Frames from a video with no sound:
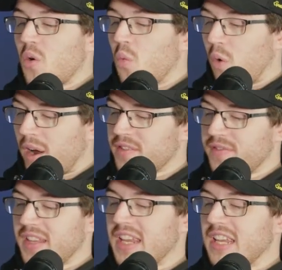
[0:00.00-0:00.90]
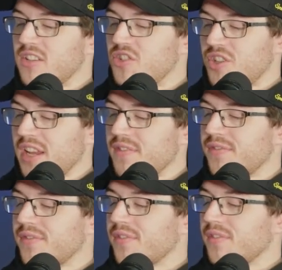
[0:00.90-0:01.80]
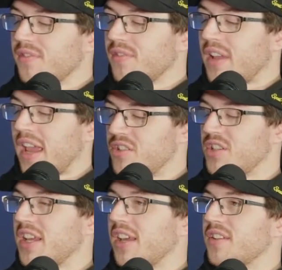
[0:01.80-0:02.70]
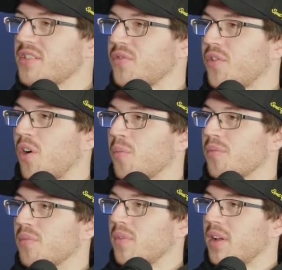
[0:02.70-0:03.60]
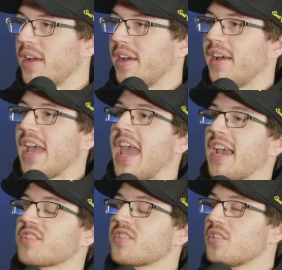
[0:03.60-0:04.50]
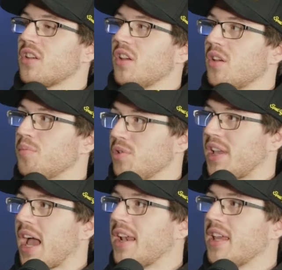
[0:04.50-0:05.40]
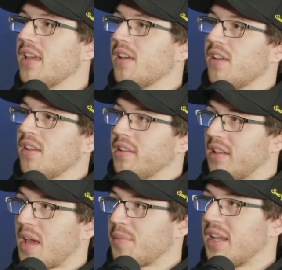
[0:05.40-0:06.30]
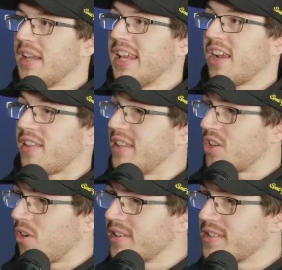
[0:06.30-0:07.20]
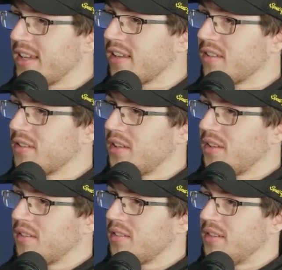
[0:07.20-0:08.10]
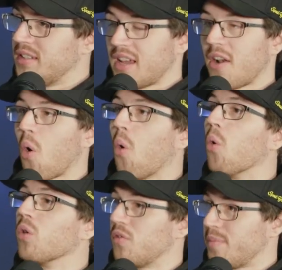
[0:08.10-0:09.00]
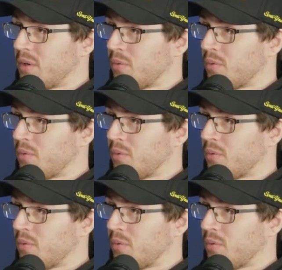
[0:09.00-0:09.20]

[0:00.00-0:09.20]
one of the chief engineers from ex-Bugatti, Lamborghini, and I think Koenigsegg. He's done all of the big